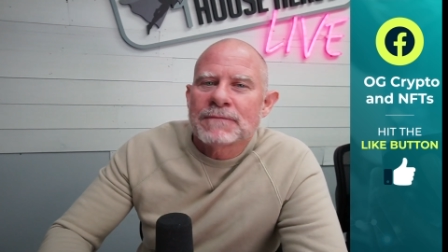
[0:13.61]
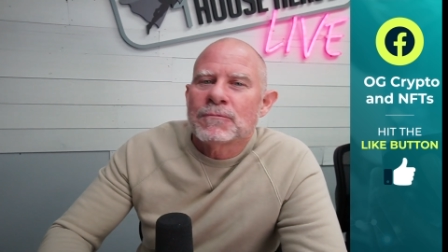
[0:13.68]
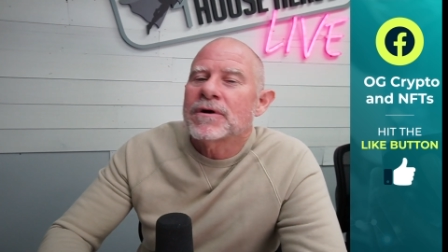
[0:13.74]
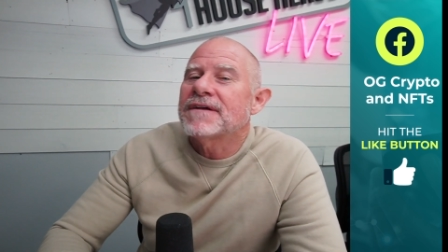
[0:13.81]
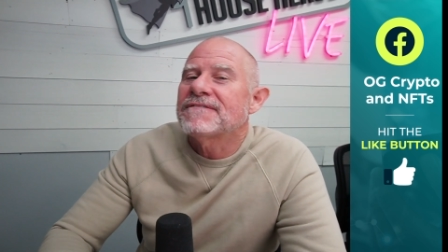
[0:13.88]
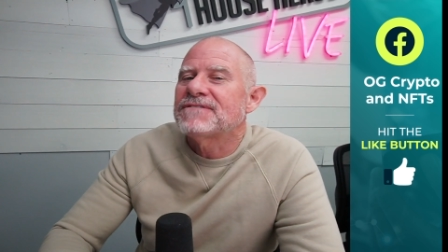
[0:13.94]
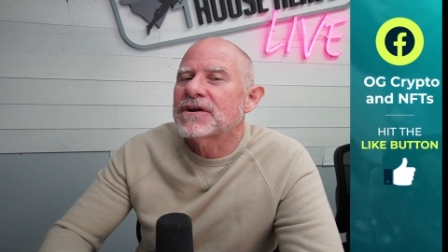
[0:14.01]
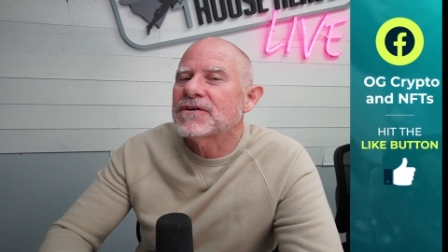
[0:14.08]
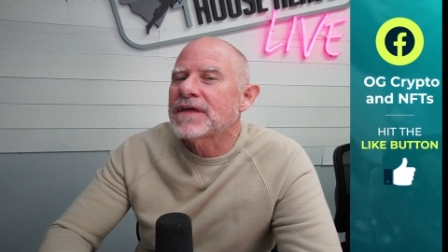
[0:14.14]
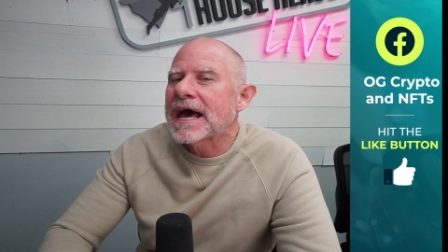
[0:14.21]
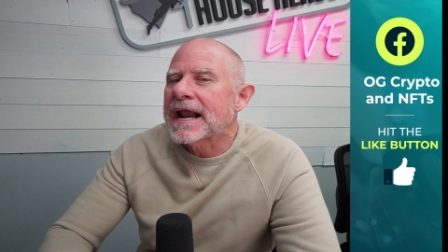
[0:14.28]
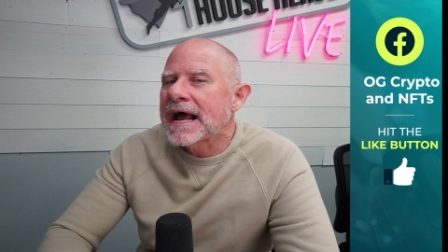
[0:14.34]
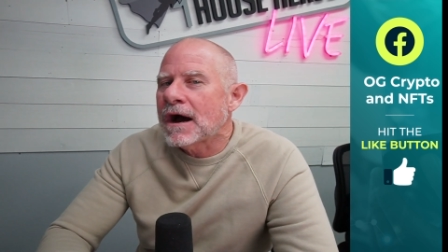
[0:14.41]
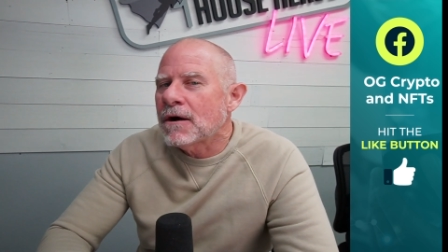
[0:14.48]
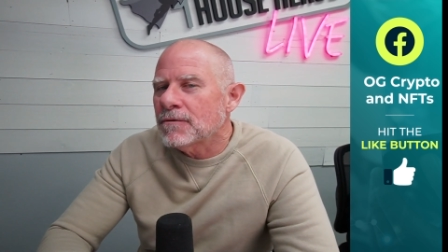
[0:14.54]
We're going to figure
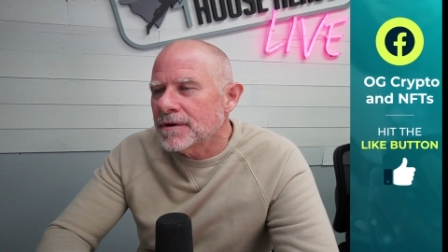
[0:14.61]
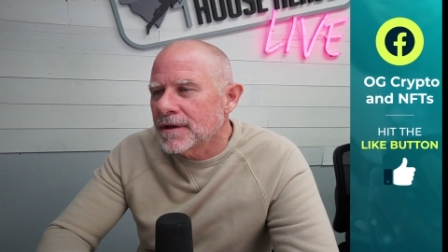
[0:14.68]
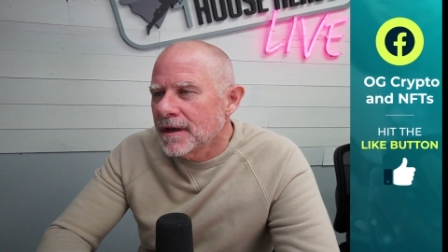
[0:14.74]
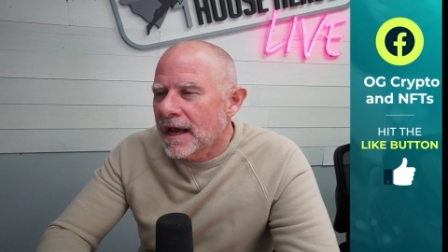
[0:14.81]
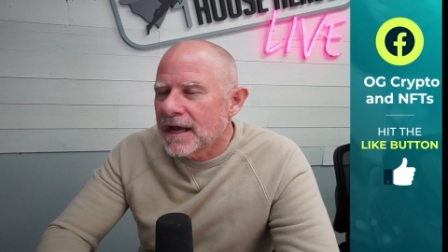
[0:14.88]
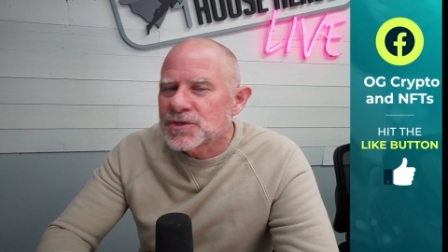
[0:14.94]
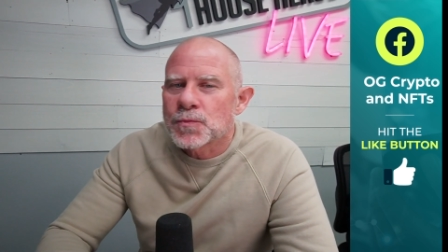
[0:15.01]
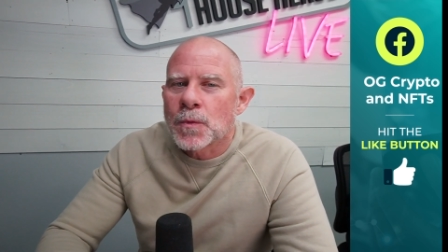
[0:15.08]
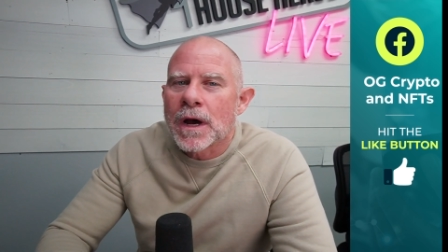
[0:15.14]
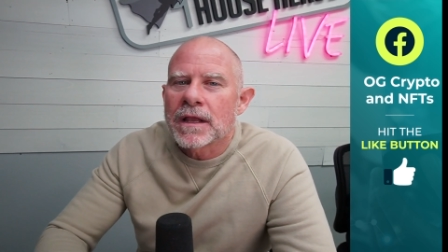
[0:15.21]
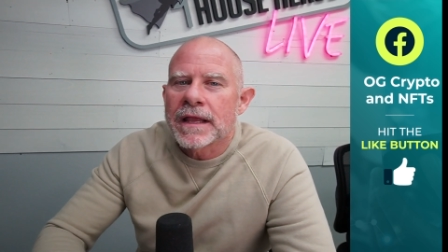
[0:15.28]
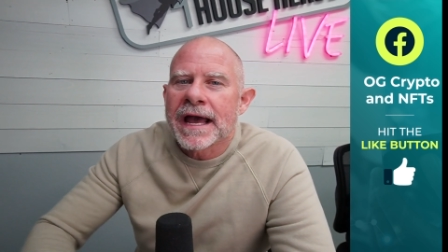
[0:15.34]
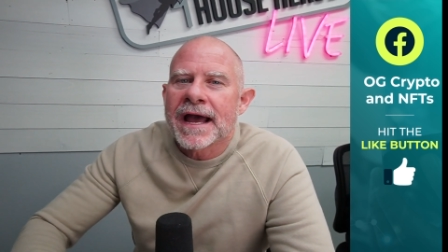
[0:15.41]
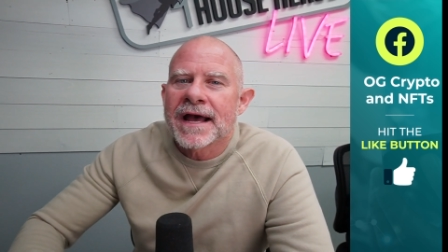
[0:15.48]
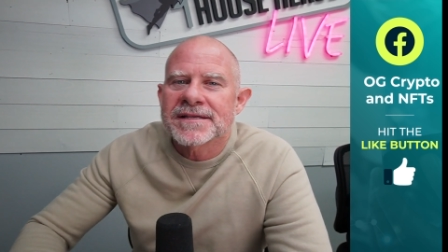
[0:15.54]
that out, as well
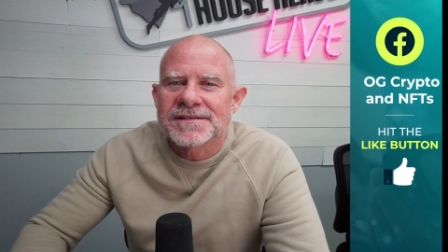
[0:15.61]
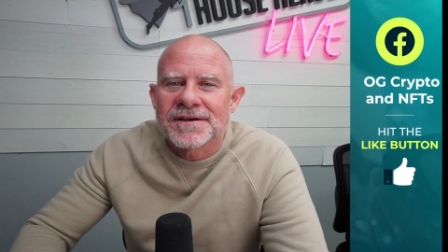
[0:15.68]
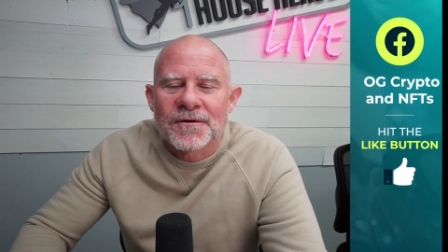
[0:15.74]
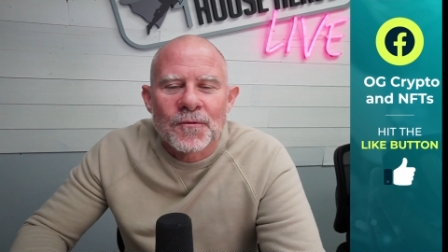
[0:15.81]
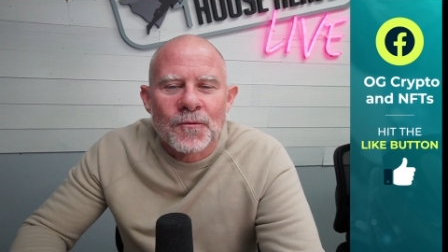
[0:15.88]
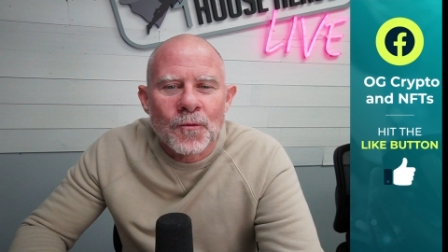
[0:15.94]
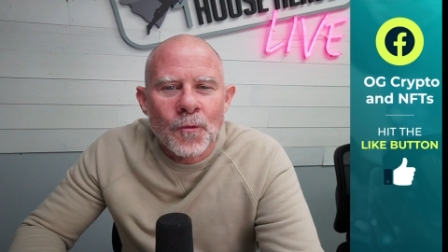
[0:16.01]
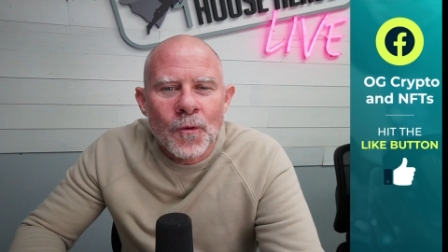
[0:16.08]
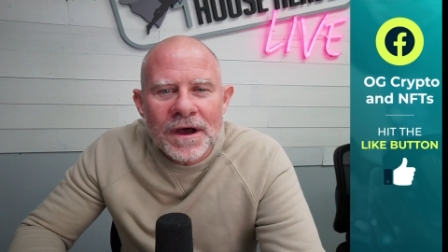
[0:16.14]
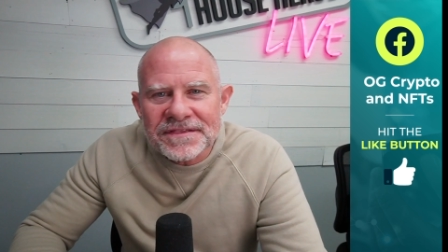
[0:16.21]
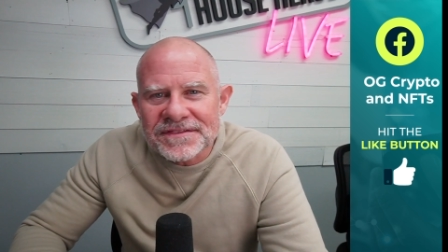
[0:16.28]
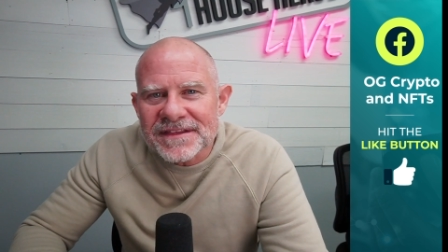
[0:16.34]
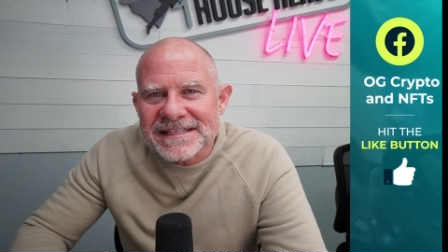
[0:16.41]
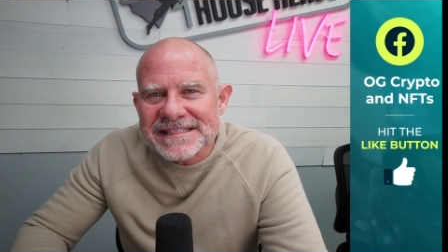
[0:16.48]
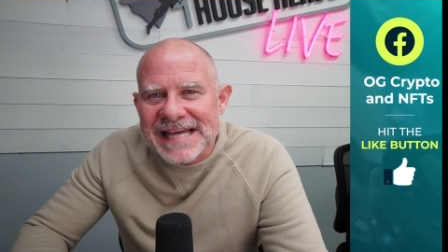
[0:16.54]
as
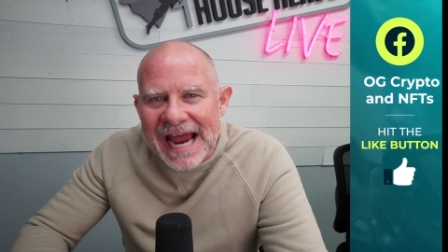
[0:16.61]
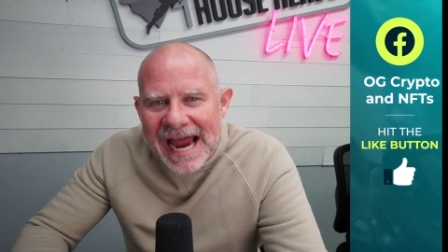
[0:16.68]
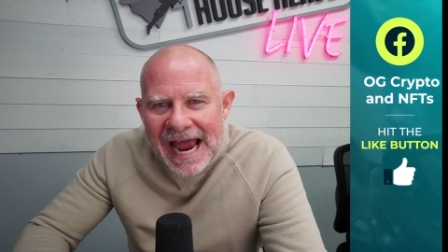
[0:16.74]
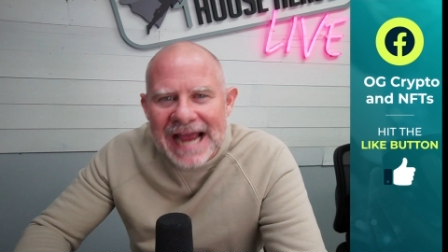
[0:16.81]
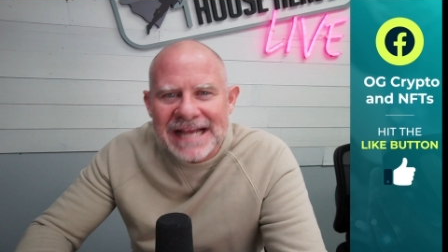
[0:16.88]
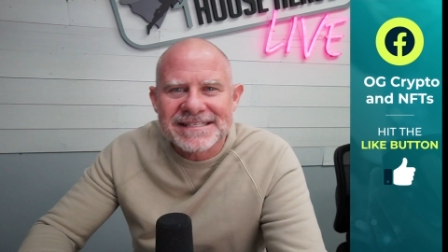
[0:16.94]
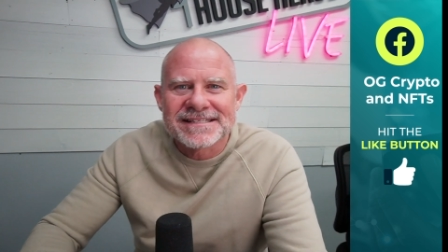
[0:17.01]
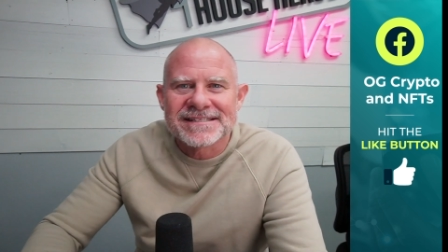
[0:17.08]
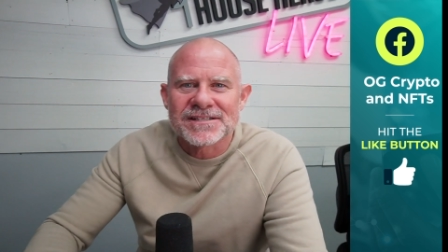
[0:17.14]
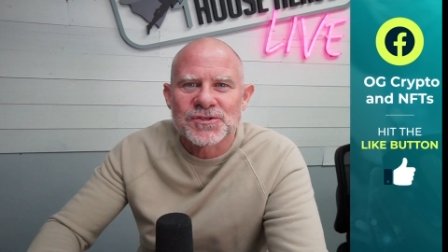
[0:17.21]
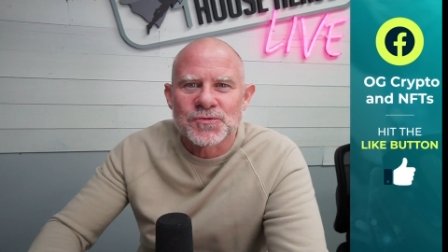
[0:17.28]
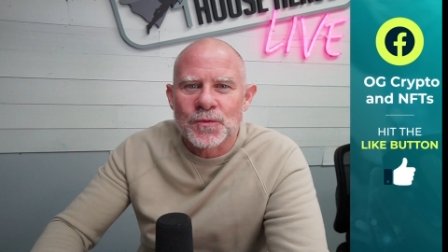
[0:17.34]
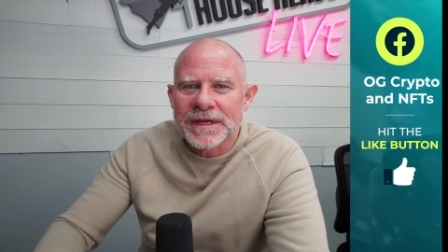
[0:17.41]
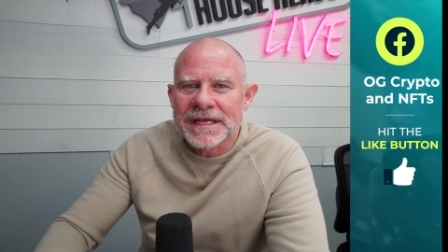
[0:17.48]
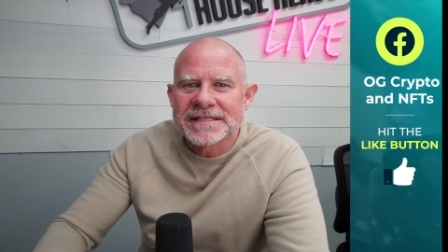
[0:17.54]
what the taxes the
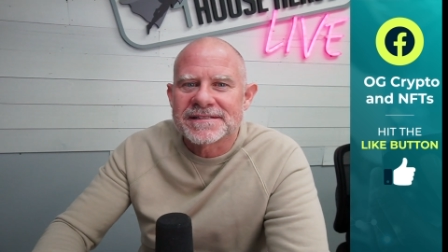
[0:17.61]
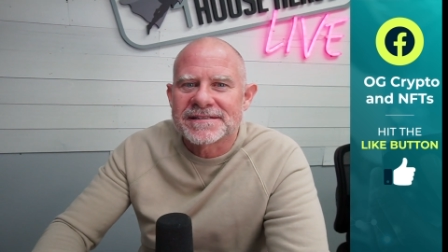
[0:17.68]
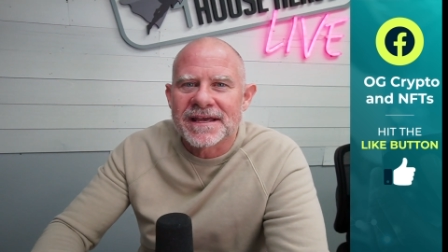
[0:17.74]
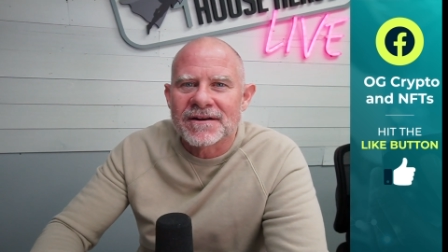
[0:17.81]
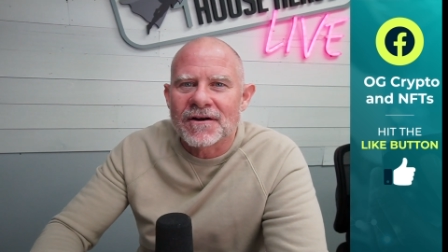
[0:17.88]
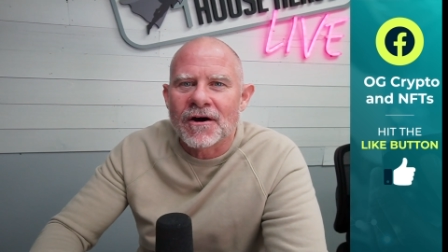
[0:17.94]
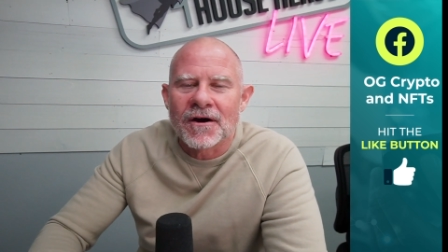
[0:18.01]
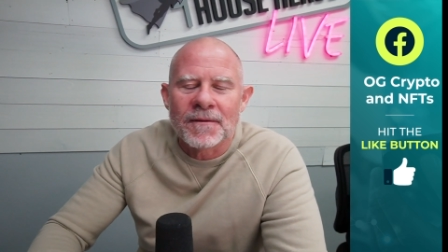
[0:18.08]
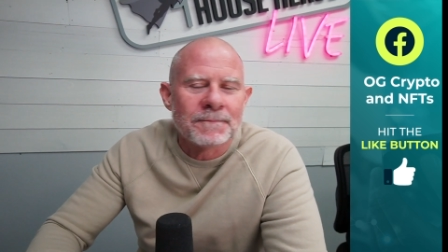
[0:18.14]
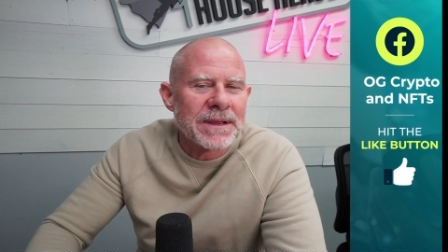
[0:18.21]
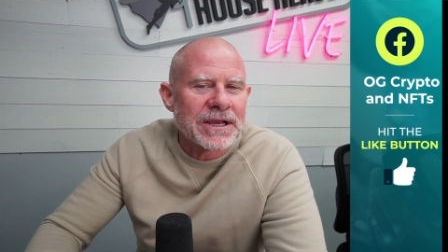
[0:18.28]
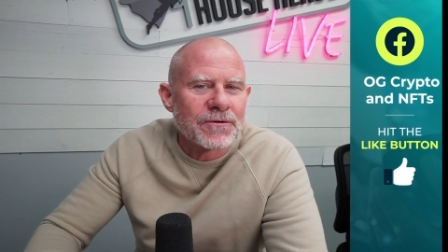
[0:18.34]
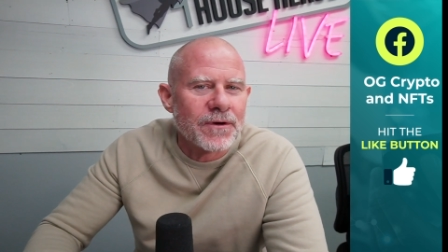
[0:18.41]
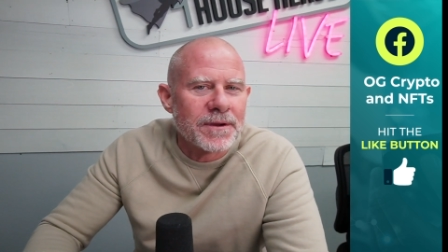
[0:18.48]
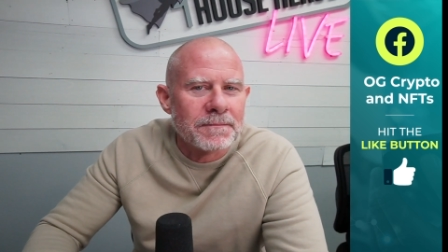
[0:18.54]
Swedes did on
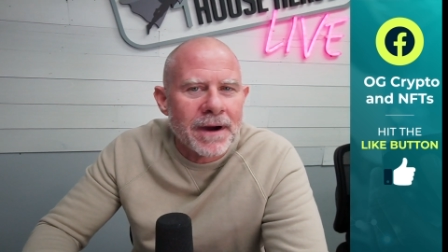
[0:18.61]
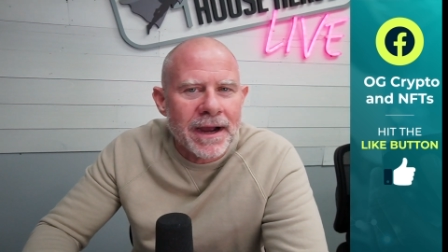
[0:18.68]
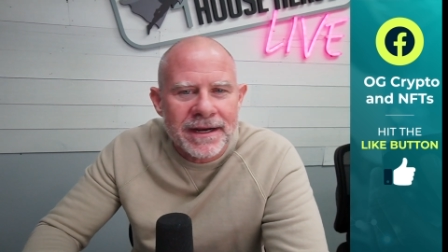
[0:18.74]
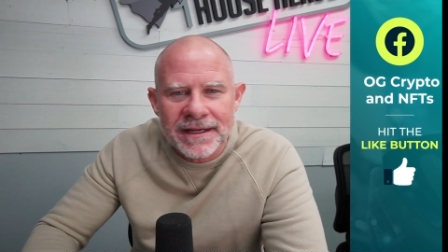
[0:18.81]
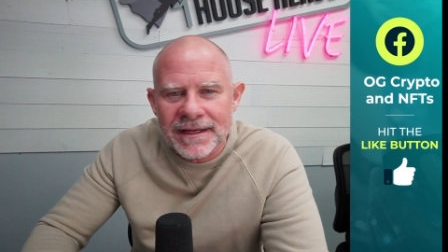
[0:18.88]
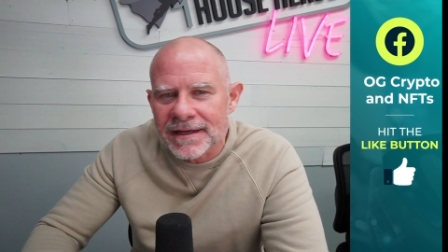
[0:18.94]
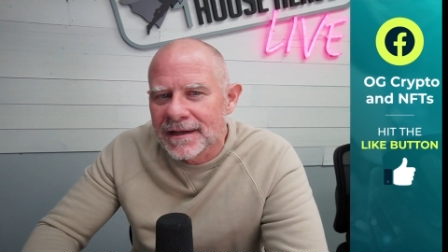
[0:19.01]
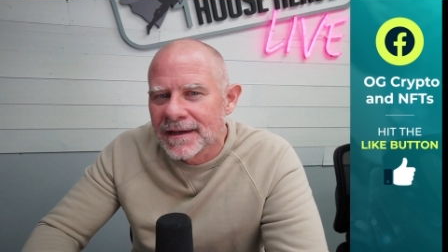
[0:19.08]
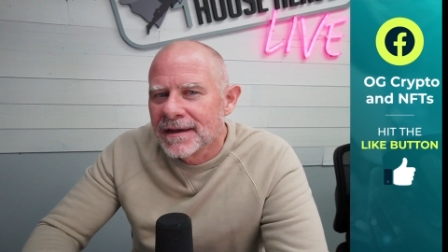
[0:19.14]
Bitcoin mining.